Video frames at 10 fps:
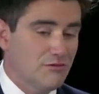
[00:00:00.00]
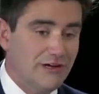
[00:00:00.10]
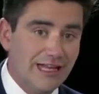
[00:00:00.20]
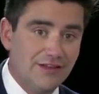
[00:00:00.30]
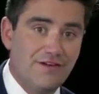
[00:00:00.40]

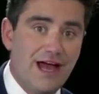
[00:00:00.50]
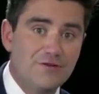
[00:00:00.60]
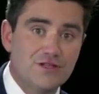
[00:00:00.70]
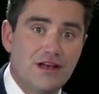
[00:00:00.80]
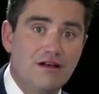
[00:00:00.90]
predict the
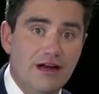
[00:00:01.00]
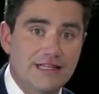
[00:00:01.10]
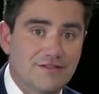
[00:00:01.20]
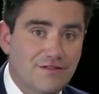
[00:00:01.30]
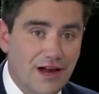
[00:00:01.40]
valves that are likely
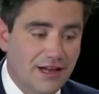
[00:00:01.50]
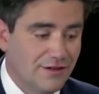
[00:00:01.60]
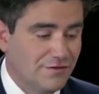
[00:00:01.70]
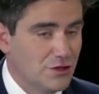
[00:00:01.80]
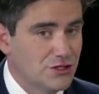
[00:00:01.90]
to fail in
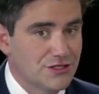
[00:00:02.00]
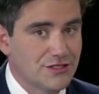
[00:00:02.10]
the future.